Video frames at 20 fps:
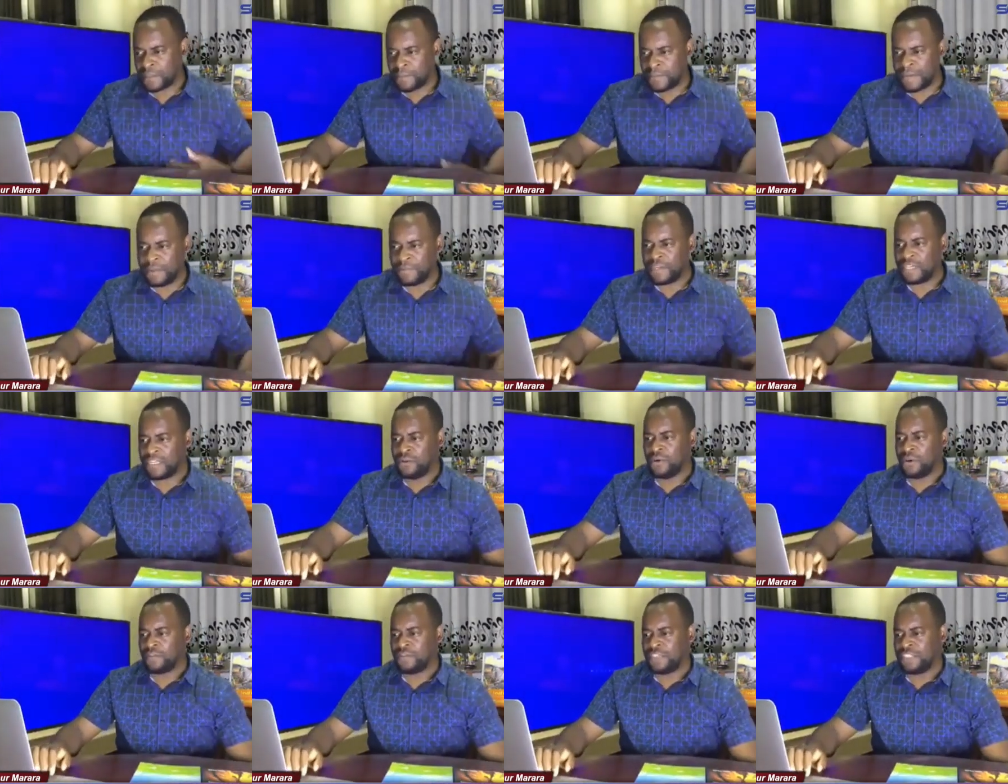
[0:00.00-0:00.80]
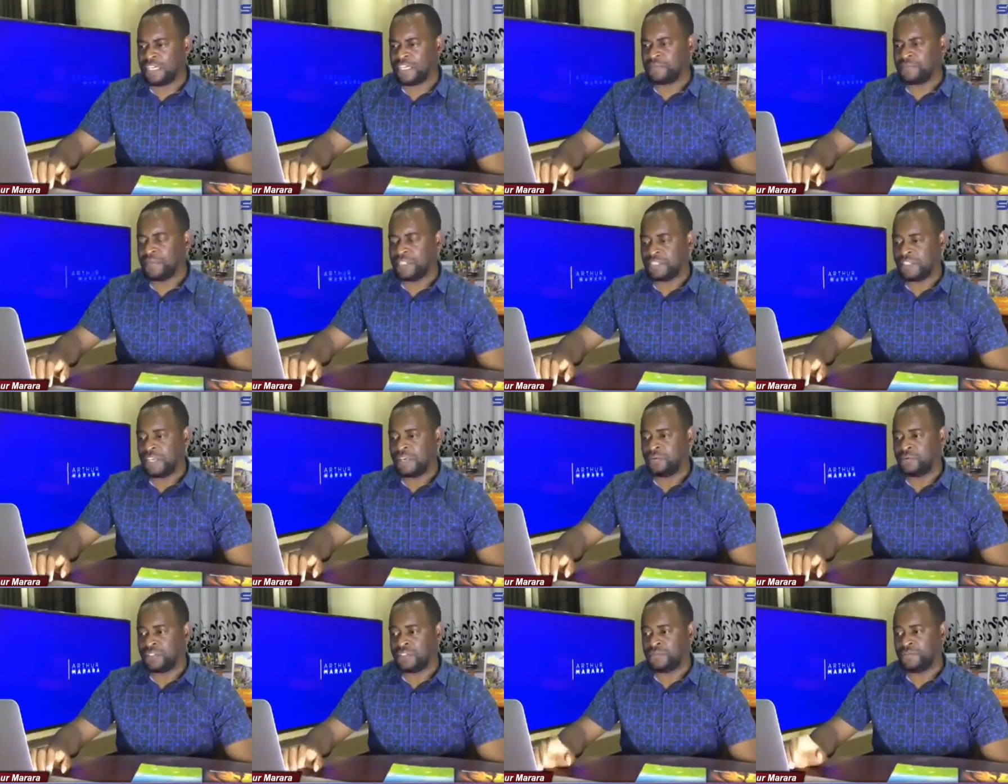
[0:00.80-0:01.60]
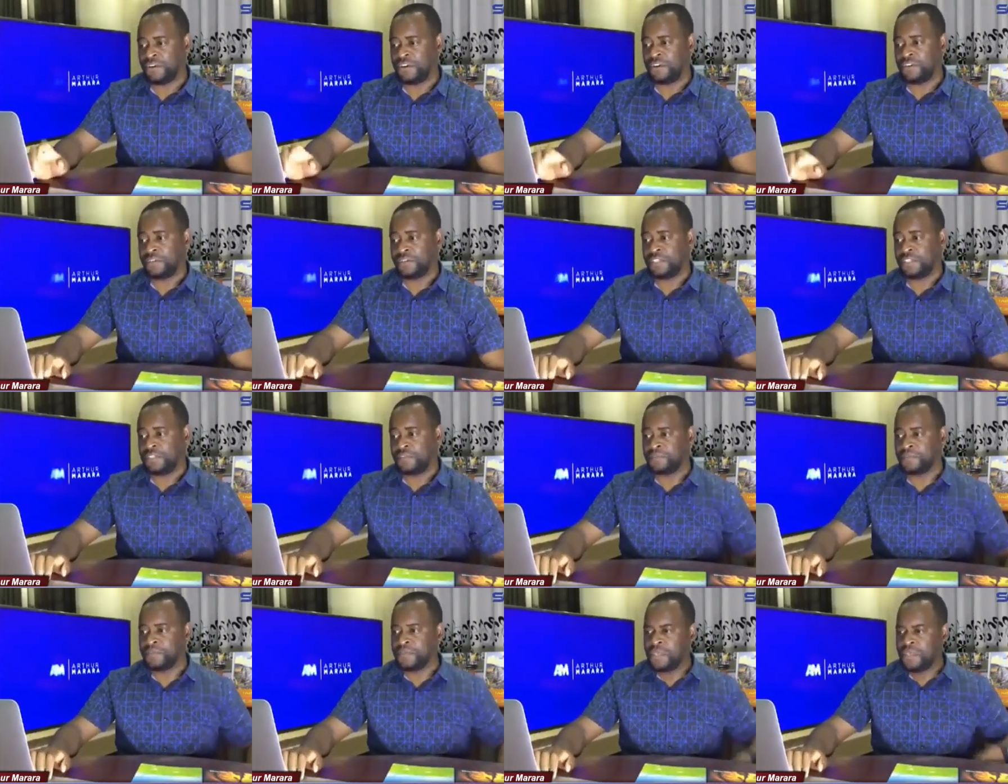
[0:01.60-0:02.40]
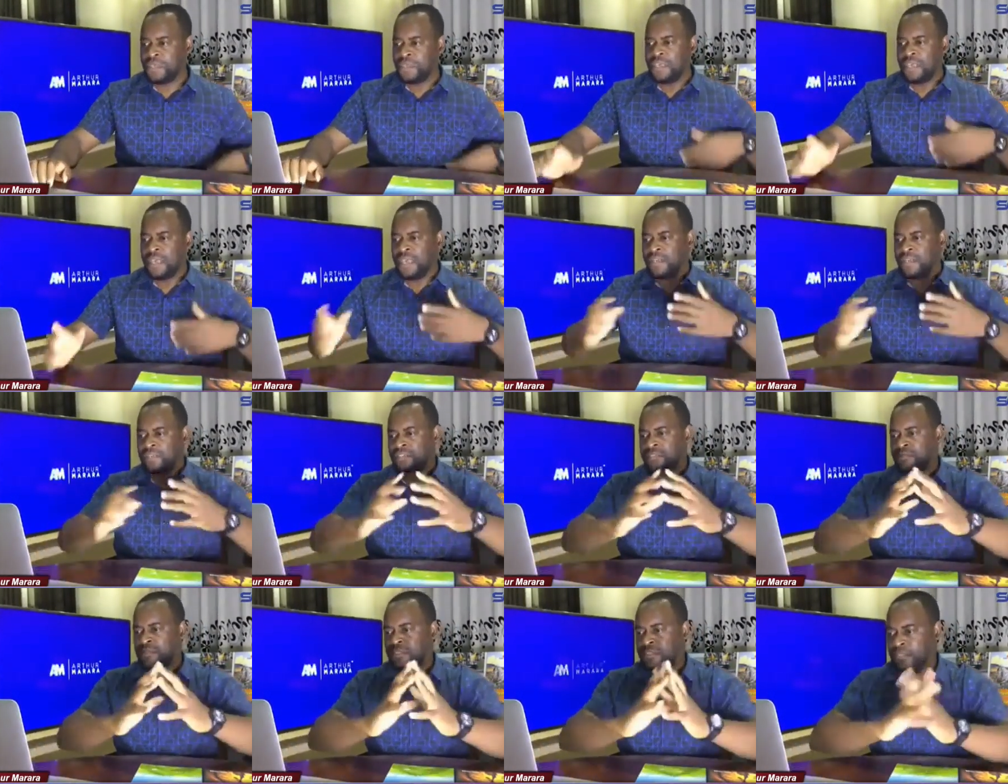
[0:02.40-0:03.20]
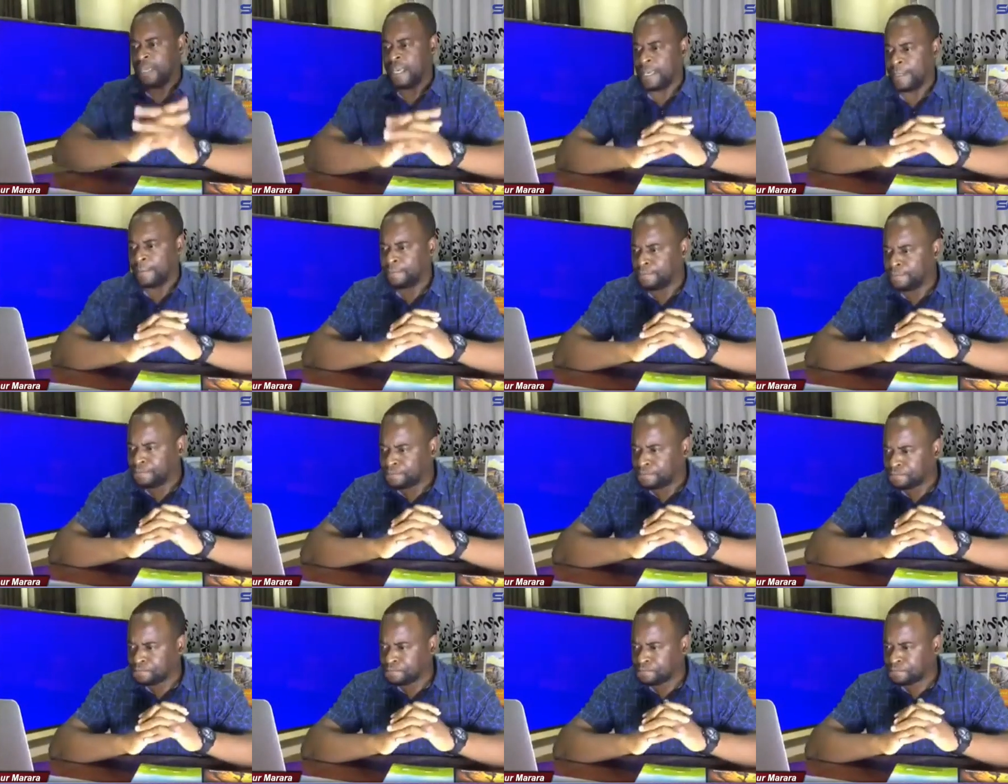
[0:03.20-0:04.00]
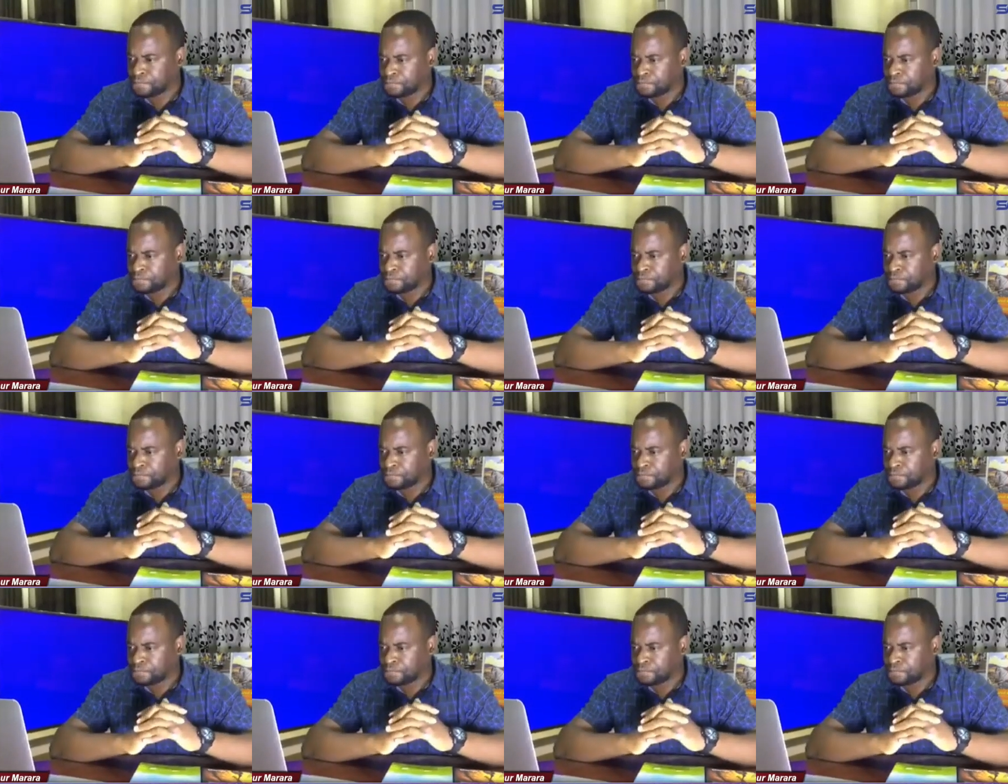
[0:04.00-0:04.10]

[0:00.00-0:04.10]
But I'm reading one of the judgments here, which is very interesting. And it's simply saying